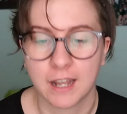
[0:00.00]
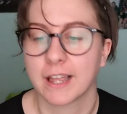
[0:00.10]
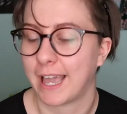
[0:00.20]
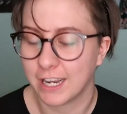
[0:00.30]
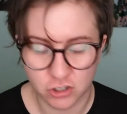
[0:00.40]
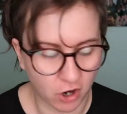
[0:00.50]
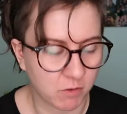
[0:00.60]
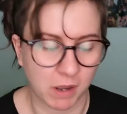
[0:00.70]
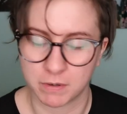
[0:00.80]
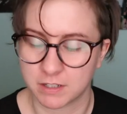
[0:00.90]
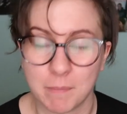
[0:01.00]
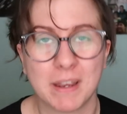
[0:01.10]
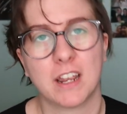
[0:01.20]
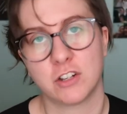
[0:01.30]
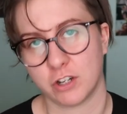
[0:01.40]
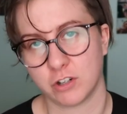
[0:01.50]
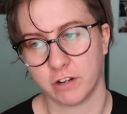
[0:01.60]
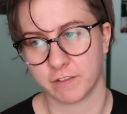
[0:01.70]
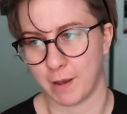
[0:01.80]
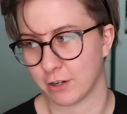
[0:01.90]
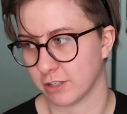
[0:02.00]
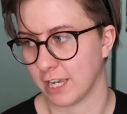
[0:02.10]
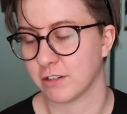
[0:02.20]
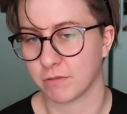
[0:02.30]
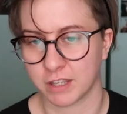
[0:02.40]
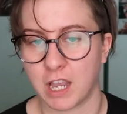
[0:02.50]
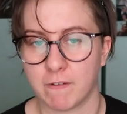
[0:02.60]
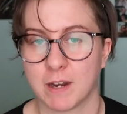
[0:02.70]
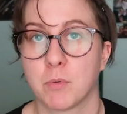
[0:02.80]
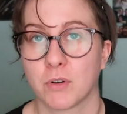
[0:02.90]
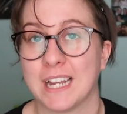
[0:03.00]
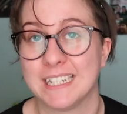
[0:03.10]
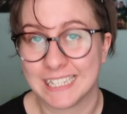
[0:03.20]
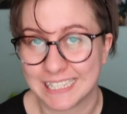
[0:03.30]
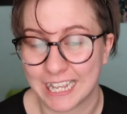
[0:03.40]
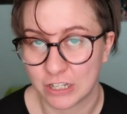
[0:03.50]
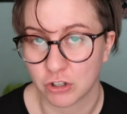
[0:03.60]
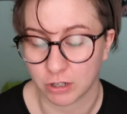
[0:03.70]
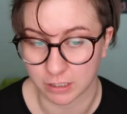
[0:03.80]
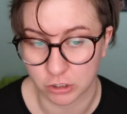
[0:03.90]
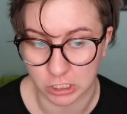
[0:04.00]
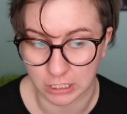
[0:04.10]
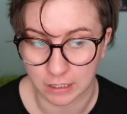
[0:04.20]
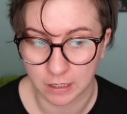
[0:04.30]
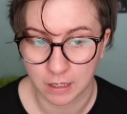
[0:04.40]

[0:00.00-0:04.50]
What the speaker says: Like, I enjoyed Wayward's, I mean, I enjoyed all of them, actually. I don't think I read a book I didn't enjoy this year.